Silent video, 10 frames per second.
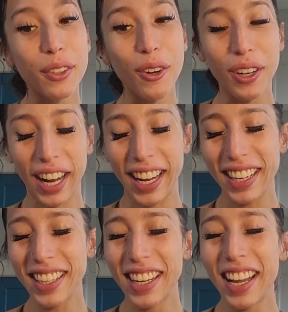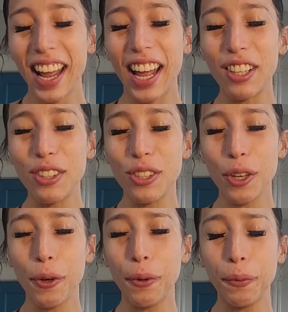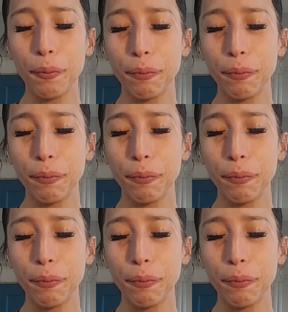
okay? And so